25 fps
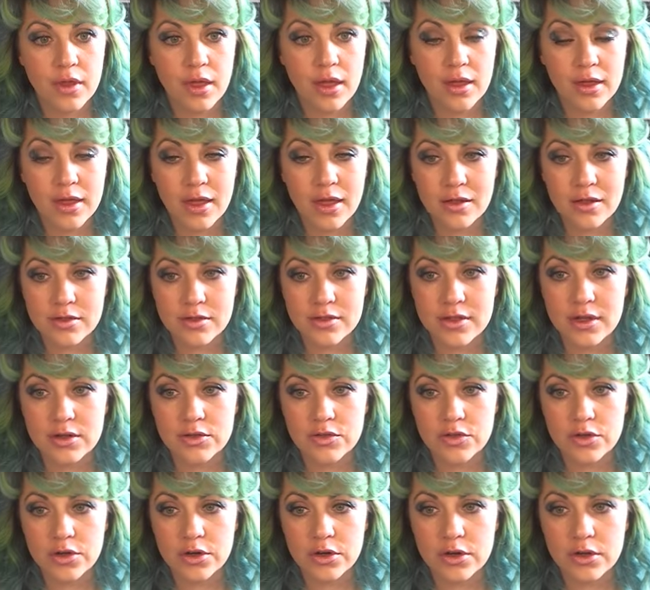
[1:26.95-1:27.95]
and get
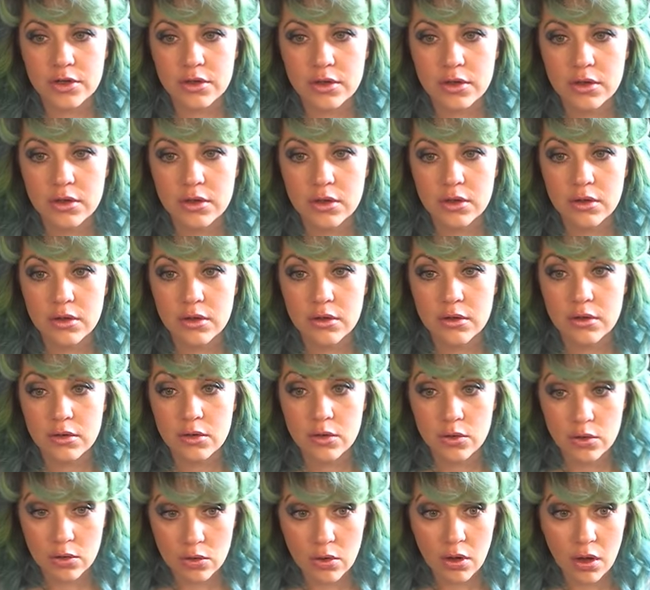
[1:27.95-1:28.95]
centered
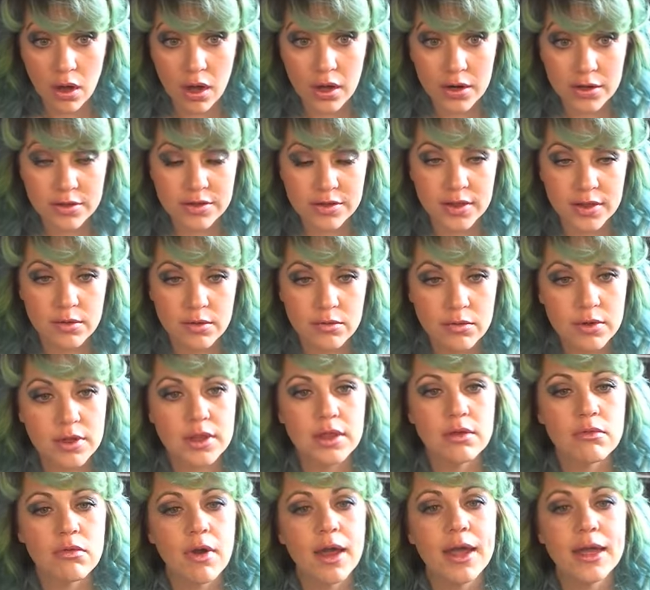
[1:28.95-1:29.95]
honestly,
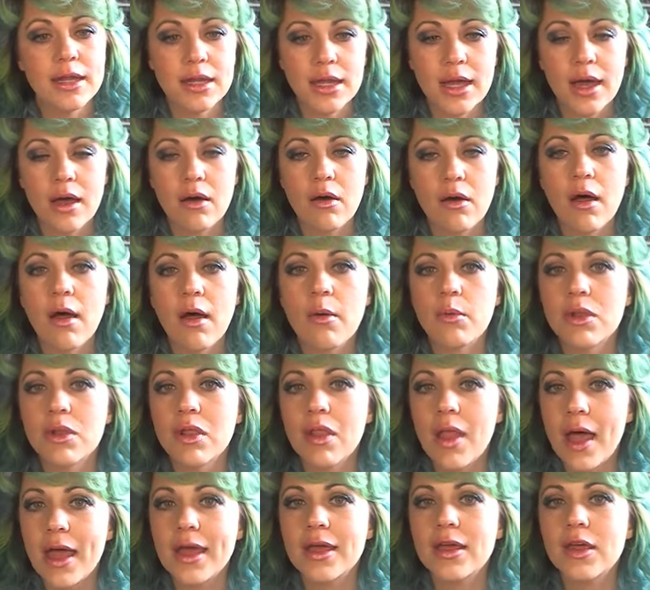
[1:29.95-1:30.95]
really right now, I would
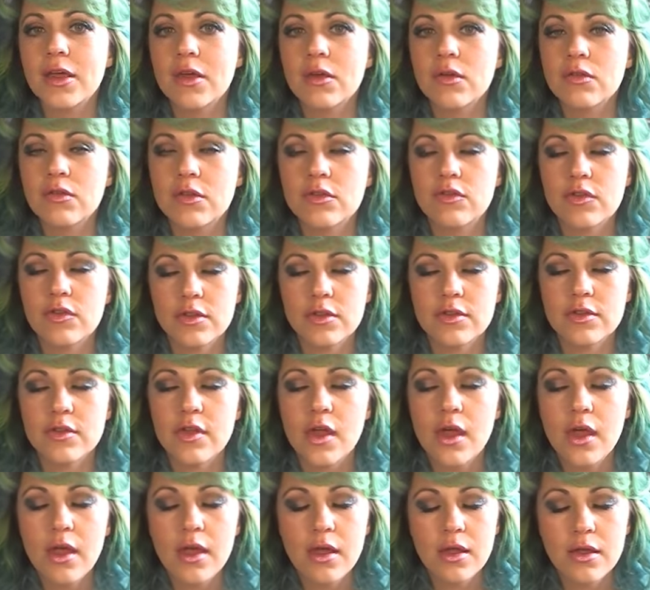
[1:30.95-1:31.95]
like you to just
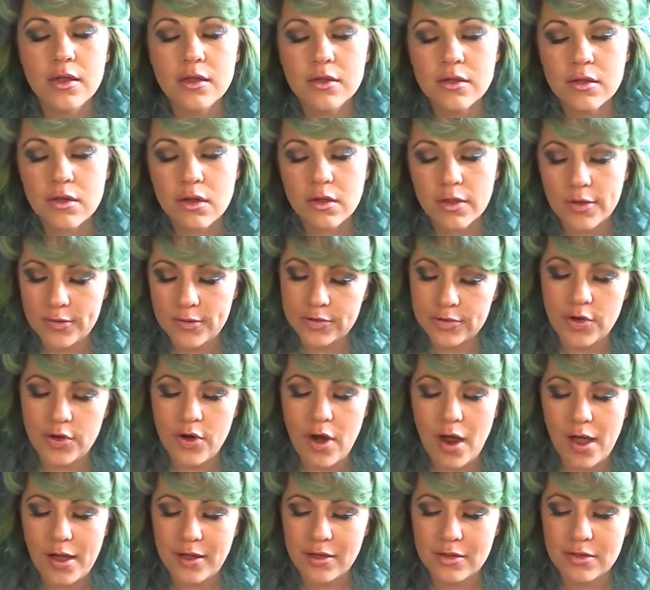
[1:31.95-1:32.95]
close your
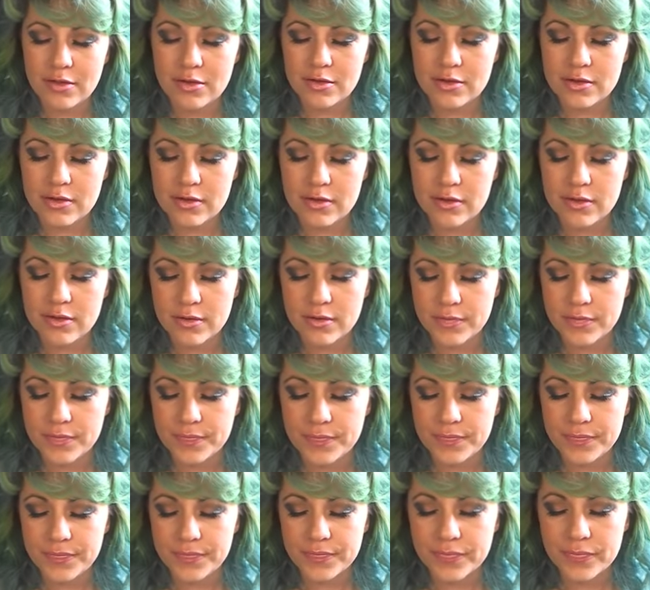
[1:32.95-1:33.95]
eyes
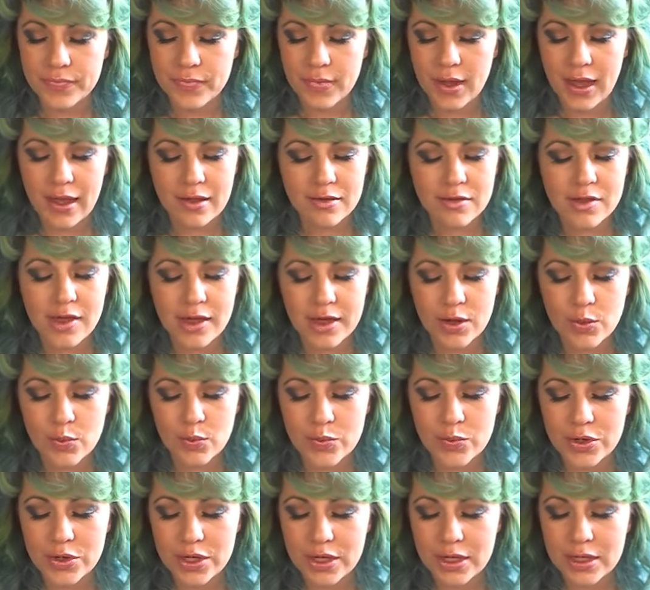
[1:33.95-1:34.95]
and take a
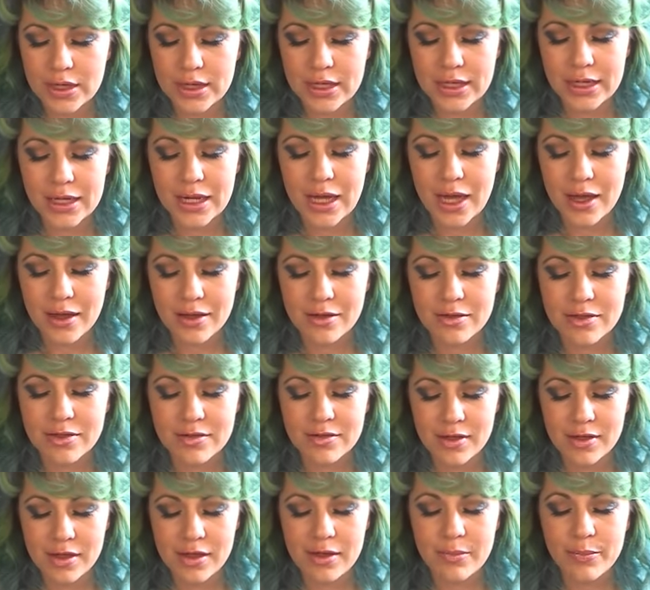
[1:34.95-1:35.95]
really nice,
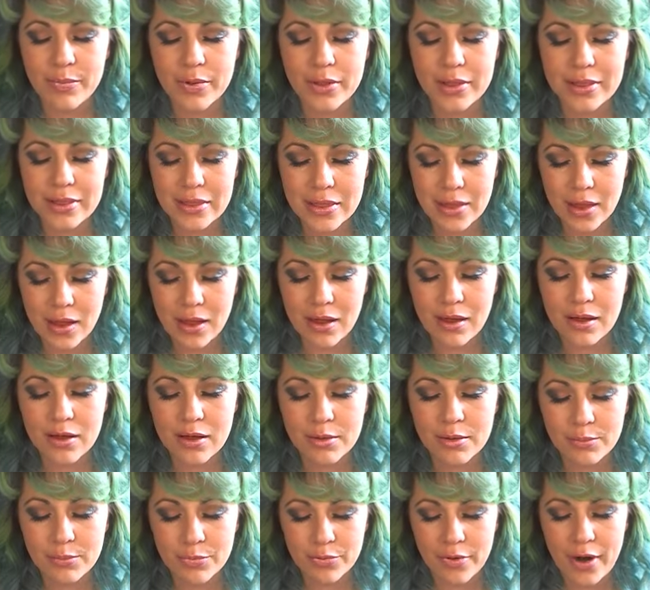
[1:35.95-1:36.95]
deep, long
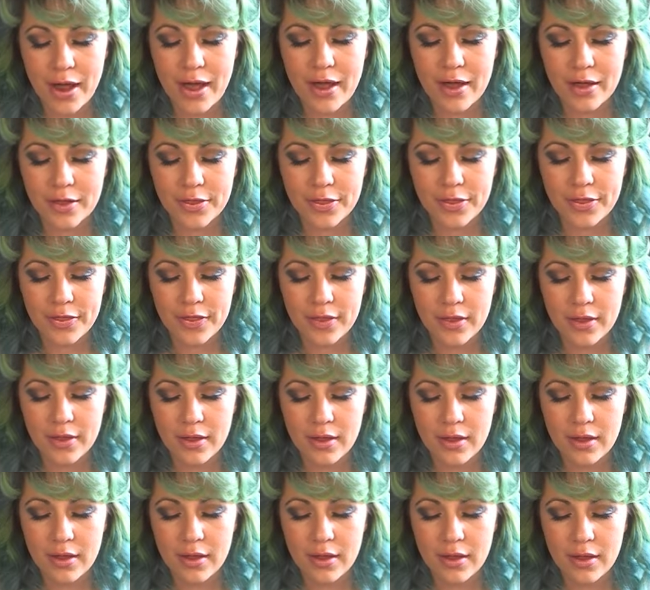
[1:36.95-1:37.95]
breath
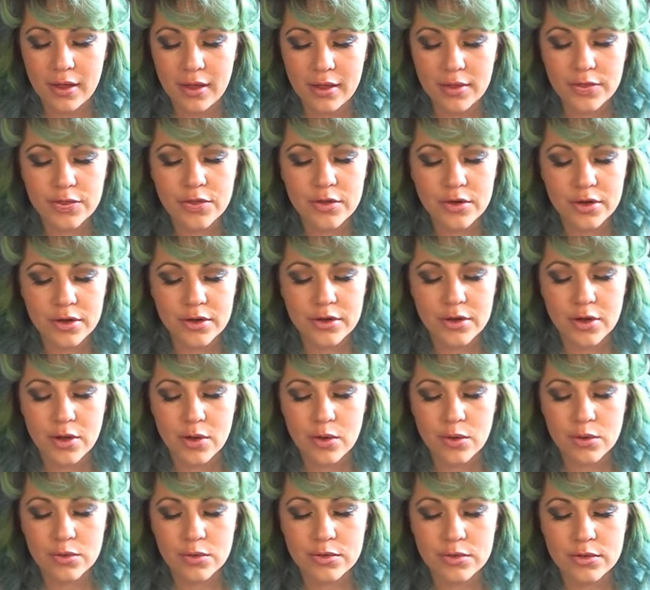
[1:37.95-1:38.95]
in through your
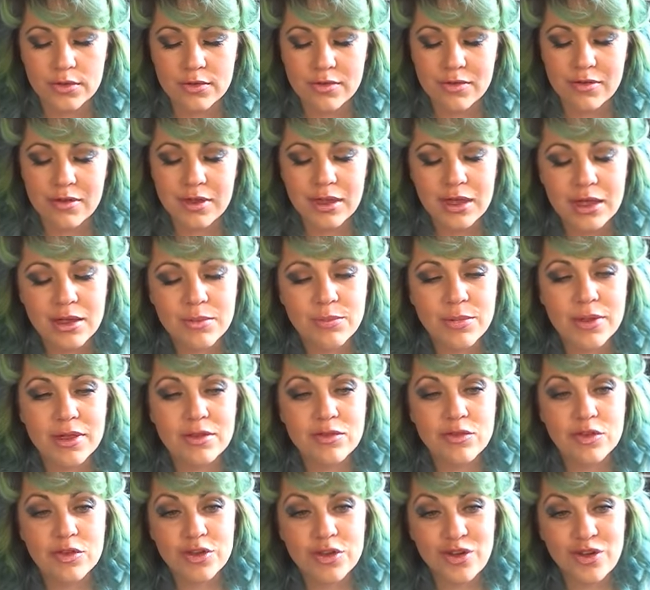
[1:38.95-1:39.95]
nose, deep
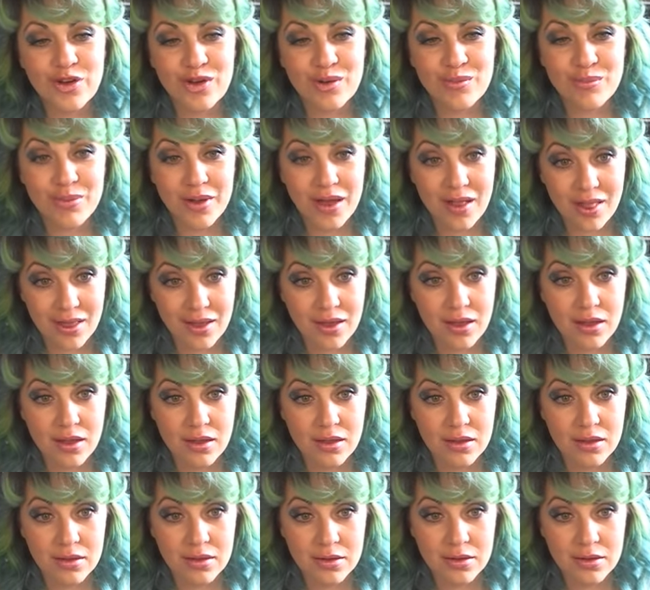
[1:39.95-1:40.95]
into your belly.